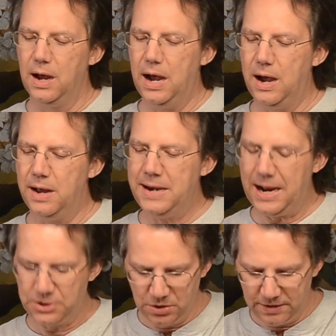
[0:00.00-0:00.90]

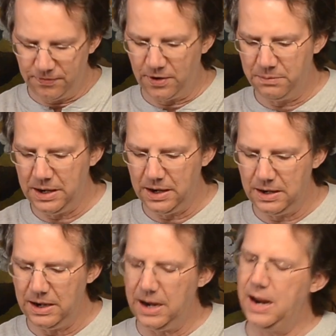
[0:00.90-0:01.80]
Naturally
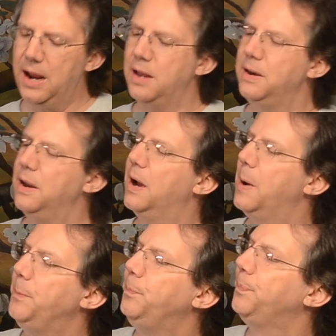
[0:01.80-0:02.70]
fermented,
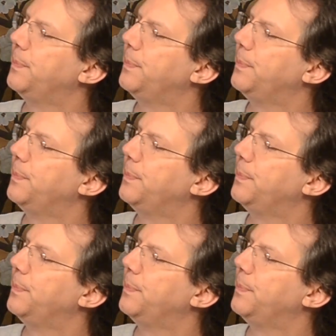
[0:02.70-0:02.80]
and...